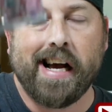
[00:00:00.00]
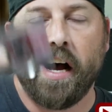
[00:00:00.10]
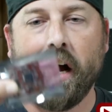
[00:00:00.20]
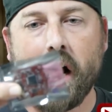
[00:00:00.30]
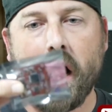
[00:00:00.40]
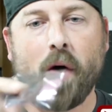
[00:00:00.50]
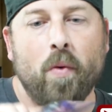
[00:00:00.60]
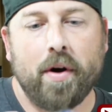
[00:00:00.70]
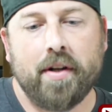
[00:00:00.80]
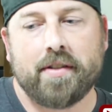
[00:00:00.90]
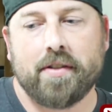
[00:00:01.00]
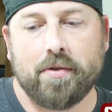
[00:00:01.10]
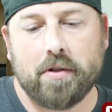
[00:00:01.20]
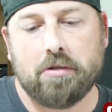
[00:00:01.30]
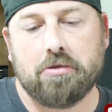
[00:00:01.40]
Uh, I wanted
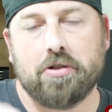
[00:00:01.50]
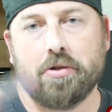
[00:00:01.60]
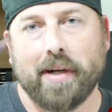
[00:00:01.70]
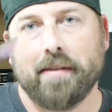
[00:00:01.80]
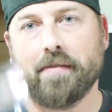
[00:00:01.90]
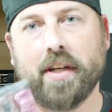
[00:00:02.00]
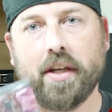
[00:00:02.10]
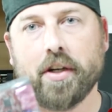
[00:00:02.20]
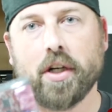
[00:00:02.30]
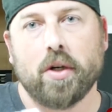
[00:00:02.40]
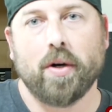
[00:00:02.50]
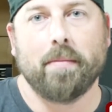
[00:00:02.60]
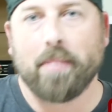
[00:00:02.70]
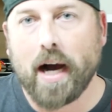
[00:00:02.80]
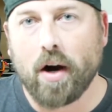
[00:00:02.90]
to do a video
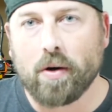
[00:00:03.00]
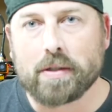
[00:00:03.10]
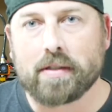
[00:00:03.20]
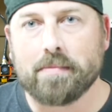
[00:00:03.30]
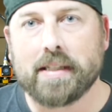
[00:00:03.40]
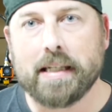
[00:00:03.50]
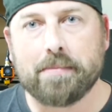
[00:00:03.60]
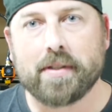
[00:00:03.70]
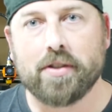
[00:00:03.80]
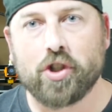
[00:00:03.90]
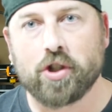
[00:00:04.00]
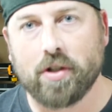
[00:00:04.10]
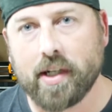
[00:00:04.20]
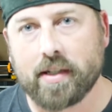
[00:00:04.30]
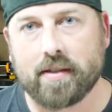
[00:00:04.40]
about some tips and
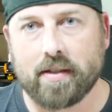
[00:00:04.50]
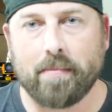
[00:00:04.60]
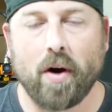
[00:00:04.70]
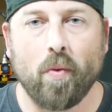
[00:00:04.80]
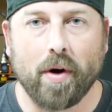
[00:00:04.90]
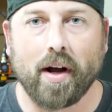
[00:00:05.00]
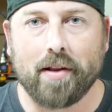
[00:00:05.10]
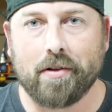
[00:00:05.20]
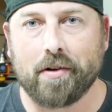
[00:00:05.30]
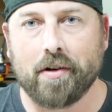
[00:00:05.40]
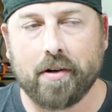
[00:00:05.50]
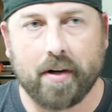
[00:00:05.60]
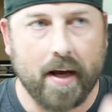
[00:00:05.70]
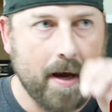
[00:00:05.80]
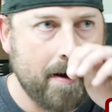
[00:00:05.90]
tricks about what I
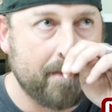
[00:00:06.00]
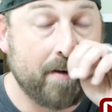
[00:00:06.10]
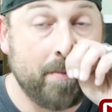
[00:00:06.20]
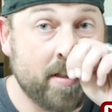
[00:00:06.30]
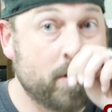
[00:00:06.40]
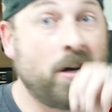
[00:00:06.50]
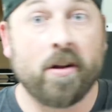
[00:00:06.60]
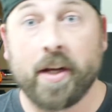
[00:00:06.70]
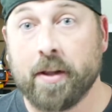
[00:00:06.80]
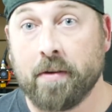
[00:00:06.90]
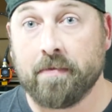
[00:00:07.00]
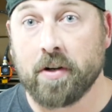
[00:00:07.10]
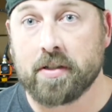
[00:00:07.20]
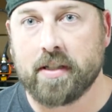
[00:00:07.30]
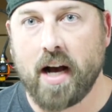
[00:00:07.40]
learned from installing it the
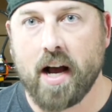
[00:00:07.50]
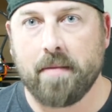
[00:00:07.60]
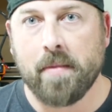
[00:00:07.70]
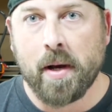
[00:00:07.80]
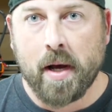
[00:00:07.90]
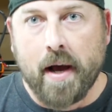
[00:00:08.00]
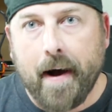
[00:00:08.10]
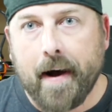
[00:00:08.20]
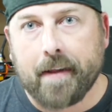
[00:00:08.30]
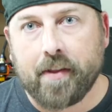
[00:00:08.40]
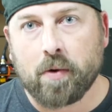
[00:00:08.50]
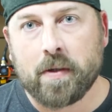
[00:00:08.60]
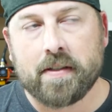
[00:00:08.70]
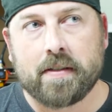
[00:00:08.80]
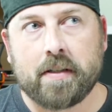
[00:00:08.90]
first time. Uh, there
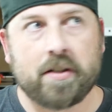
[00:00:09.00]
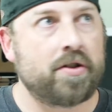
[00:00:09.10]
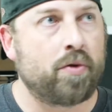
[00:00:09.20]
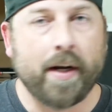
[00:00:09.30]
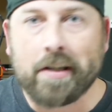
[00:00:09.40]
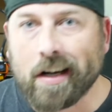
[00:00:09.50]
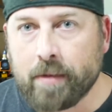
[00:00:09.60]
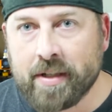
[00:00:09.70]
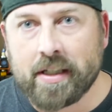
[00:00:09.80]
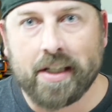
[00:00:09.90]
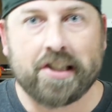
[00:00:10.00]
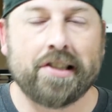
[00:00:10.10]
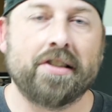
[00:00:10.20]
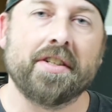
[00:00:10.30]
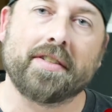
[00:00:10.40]
was there's great
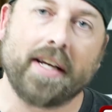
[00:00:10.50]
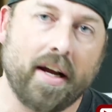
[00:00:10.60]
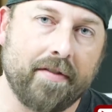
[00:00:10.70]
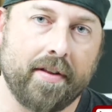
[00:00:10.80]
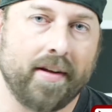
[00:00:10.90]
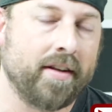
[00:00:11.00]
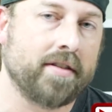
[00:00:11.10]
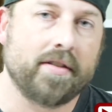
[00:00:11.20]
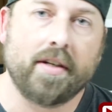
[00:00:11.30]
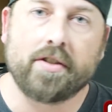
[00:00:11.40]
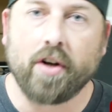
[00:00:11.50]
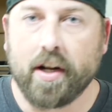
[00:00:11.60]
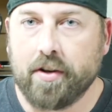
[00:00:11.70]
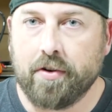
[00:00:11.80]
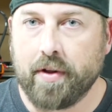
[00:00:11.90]
documentation, just like everything. There's, they're
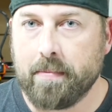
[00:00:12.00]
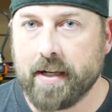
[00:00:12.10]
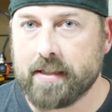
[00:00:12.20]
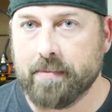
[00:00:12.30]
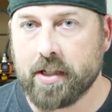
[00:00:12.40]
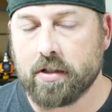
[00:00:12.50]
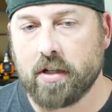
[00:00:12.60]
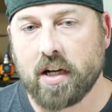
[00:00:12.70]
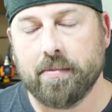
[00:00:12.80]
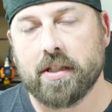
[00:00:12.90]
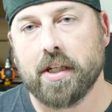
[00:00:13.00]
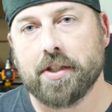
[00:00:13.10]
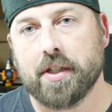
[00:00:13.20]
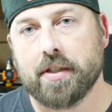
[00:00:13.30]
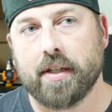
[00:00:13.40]
trying to do their best to make sure
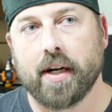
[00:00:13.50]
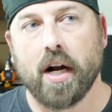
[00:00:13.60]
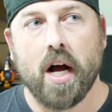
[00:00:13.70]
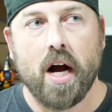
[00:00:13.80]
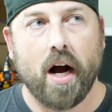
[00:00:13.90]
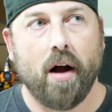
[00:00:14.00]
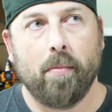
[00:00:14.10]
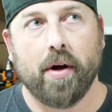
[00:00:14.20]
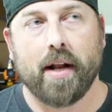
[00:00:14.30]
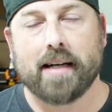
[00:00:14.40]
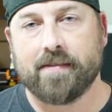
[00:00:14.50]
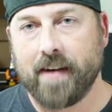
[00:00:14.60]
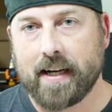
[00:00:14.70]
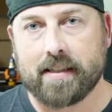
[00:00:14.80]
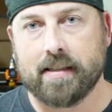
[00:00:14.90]
documentation is there. Uh, but as
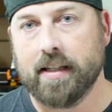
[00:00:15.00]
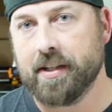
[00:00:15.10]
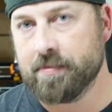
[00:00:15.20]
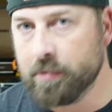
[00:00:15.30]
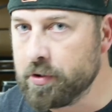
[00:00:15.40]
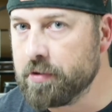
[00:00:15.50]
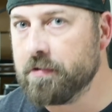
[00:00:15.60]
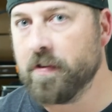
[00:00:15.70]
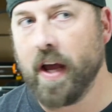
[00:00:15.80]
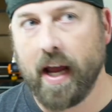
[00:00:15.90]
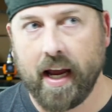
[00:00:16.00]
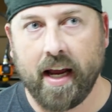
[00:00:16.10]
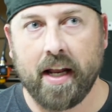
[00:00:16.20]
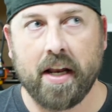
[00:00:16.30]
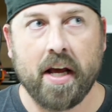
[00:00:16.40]
fast as things move
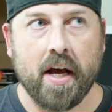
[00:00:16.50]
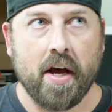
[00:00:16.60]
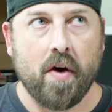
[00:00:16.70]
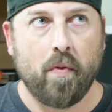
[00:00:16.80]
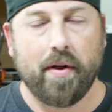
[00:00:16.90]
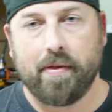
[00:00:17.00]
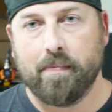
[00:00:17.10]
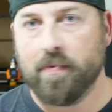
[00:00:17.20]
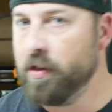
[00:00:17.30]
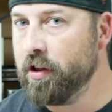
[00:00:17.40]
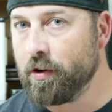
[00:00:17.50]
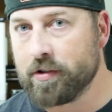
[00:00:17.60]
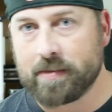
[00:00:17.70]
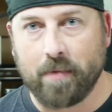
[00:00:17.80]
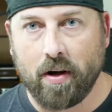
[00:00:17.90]
and with little
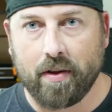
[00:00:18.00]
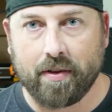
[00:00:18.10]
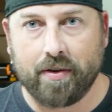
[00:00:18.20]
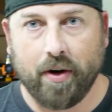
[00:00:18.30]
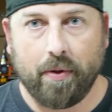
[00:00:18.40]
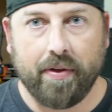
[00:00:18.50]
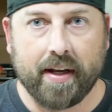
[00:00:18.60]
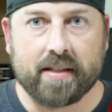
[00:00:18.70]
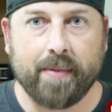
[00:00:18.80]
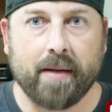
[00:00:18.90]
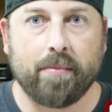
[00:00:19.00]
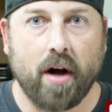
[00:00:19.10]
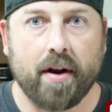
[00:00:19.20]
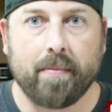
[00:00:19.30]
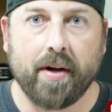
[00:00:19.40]
small you know things being
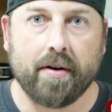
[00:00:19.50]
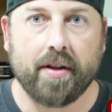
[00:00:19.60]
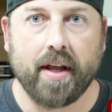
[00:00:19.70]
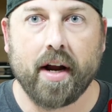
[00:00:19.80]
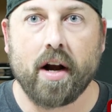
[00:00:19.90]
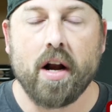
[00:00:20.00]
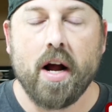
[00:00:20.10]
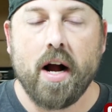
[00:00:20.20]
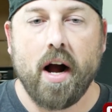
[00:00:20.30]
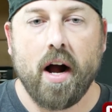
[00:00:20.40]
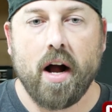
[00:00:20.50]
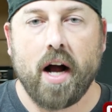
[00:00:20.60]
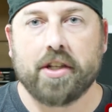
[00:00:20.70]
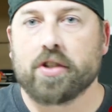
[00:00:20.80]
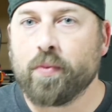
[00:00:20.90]
brought up here and there. Uh,
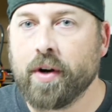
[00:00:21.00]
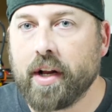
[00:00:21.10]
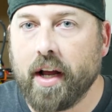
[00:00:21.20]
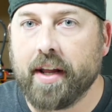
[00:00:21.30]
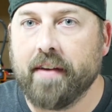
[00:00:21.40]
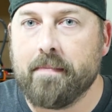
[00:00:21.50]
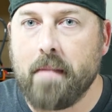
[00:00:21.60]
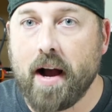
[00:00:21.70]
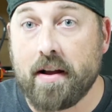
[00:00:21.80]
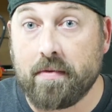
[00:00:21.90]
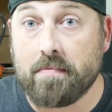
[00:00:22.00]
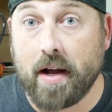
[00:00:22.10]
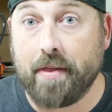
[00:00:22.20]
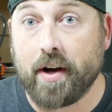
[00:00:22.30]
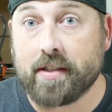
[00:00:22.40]
I just wanted to kind of give my
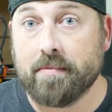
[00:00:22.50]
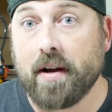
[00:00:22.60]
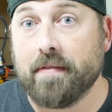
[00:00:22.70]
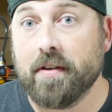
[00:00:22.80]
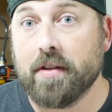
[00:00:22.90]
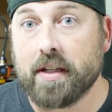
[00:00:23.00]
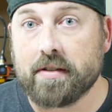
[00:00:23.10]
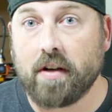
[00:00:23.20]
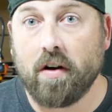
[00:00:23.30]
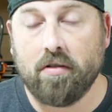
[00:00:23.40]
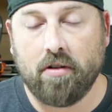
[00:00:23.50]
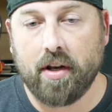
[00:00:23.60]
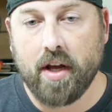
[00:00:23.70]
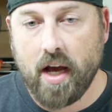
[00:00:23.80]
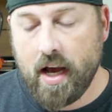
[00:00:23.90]
my thoughts and my feelings
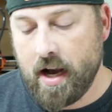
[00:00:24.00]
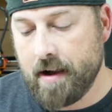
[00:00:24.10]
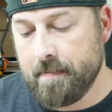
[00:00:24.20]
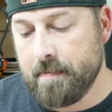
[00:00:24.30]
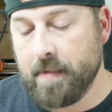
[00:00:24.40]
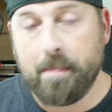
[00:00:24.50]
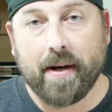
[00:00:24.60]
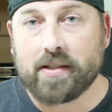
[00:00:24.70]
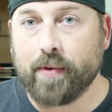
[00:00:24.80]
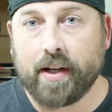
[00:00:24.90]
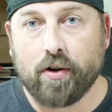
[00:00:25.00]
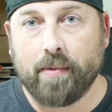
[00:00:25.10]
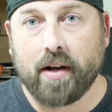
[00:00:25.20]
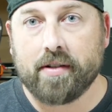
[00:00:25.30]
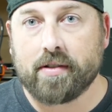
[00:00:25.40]
on um, the best way to go
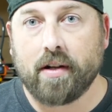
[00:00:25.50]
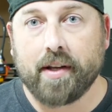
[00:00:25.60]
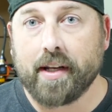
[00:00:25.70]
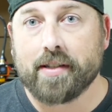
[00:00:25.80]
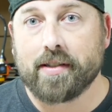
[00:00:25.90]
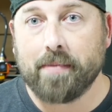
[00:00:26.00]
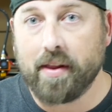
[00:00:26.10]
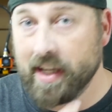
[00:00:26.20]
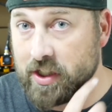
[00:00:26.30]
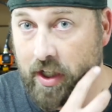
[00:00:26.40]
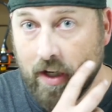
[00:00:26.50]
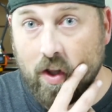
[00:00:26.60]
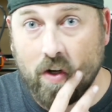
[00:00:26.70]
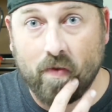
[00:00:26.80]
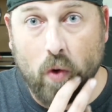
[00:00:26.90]
about installing it and some of the things you need to
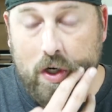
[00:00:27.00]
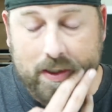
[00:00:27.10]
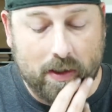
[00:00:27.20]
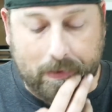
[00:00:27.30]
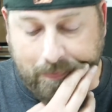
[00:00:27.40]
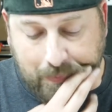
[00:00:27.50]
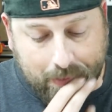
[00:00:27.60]
look for. So.